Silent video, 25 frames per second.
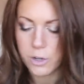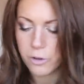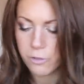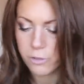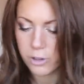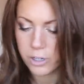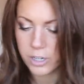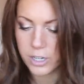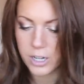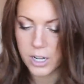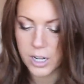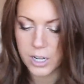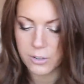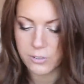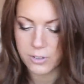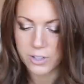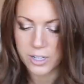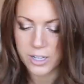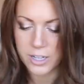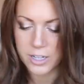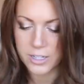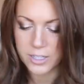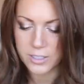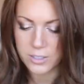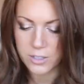front cover
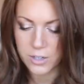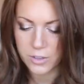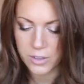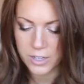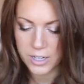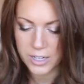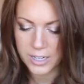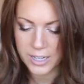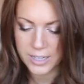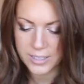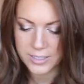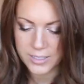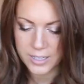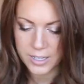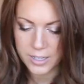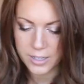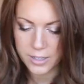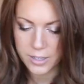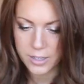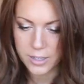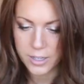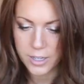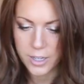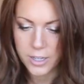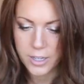and it's got the
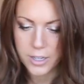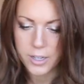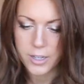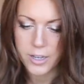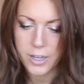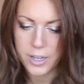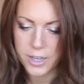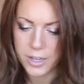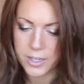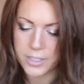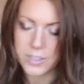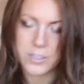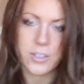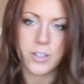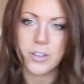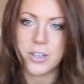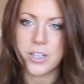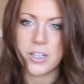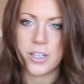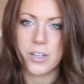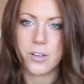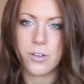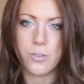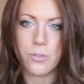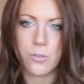classic uh, it's got
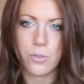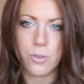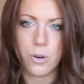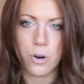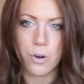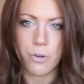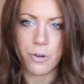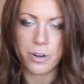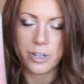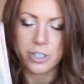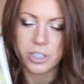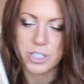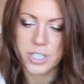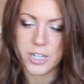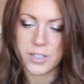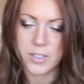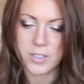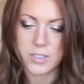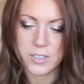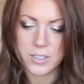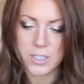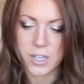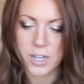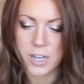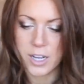the orange down
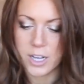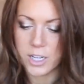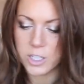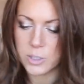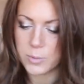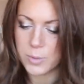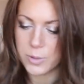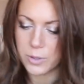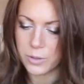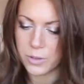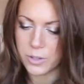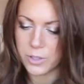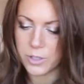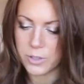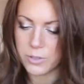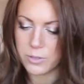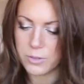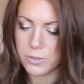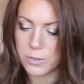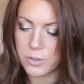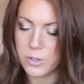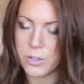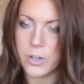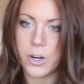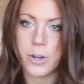the side, but all the
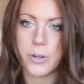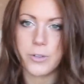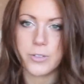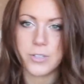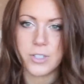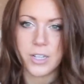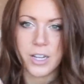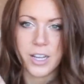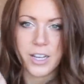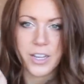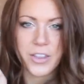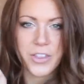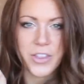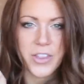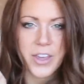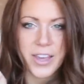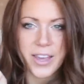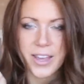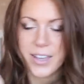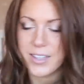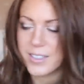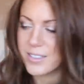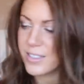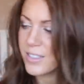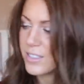notes are like
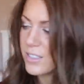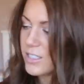this.